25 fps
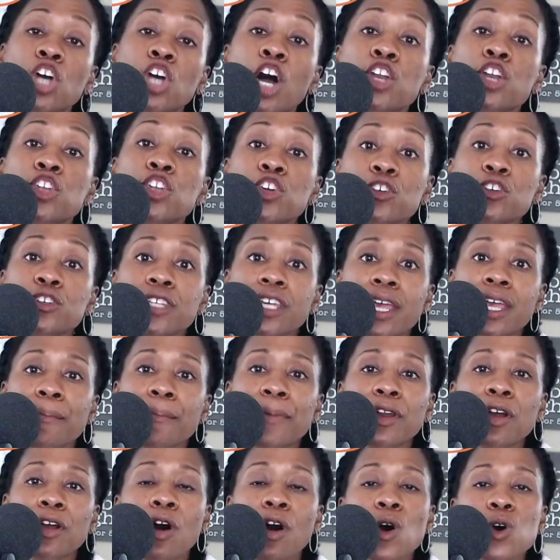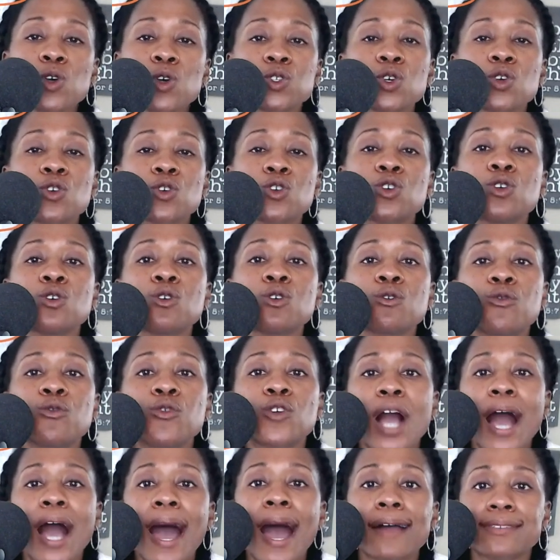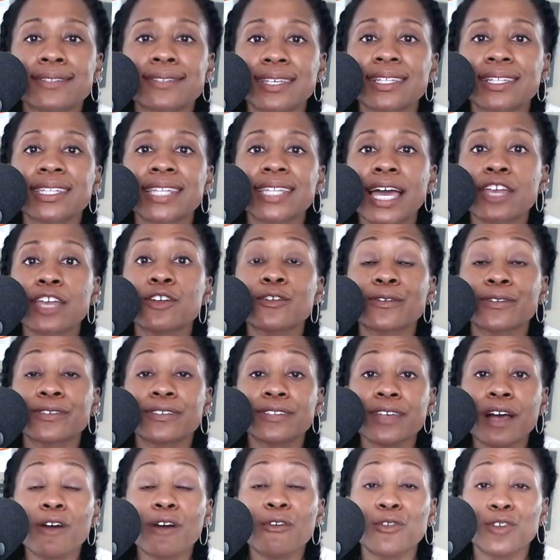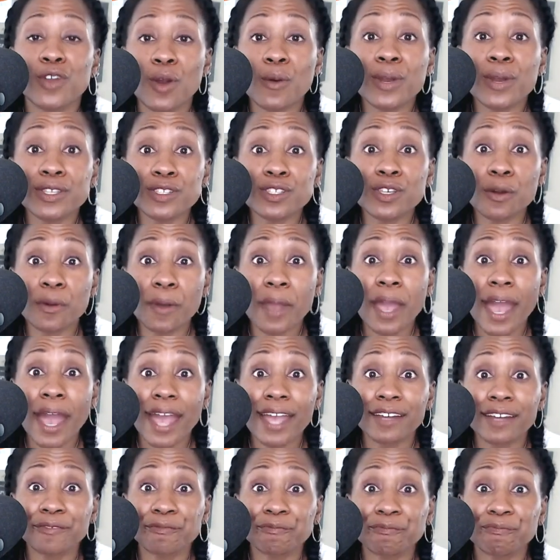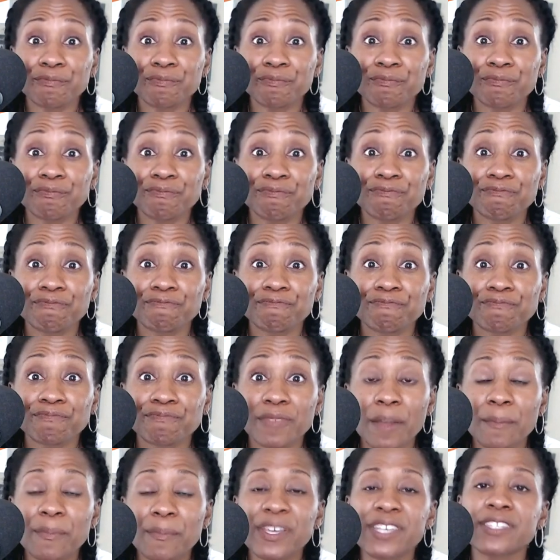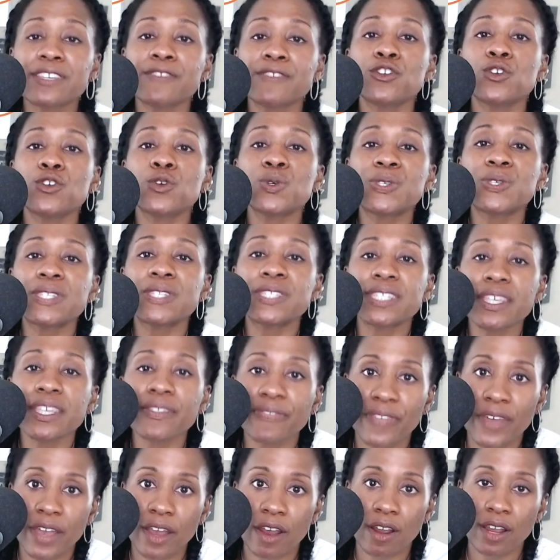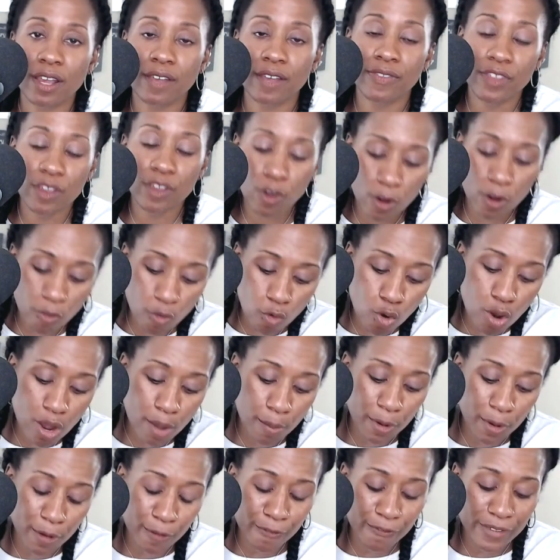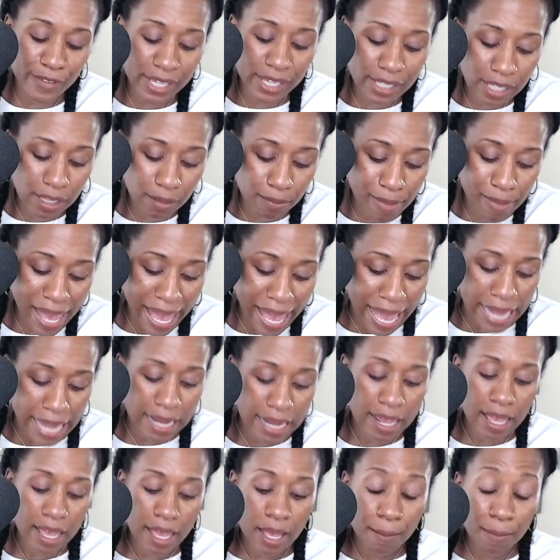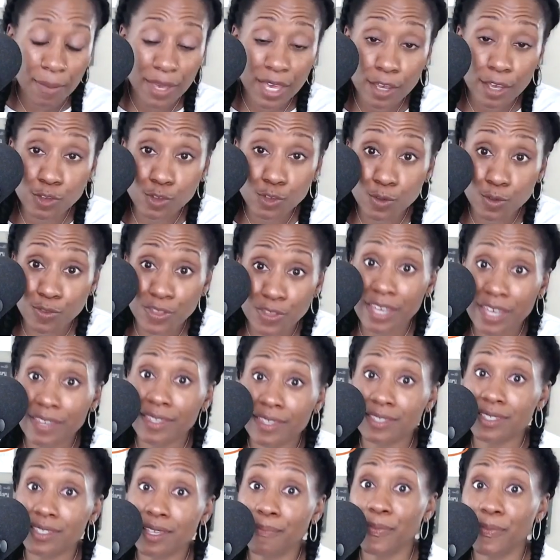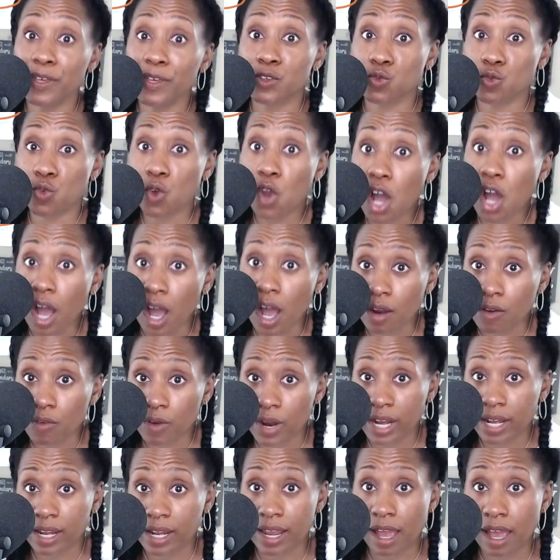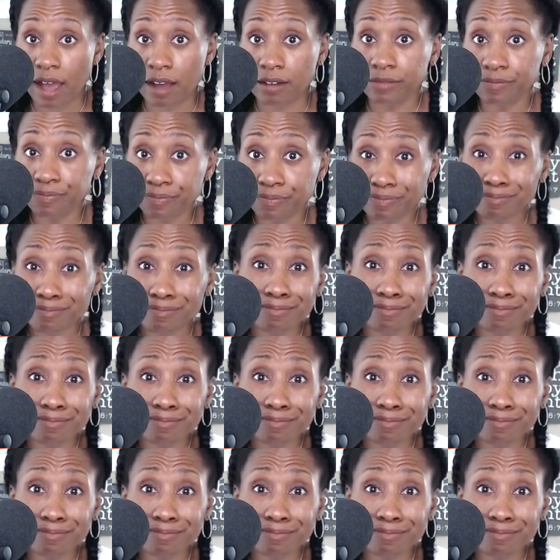on your team, but also you've got to let yourself know it's okay. Because if you sit there in the overwhelm or feeling bad because you think that something's wrong right now,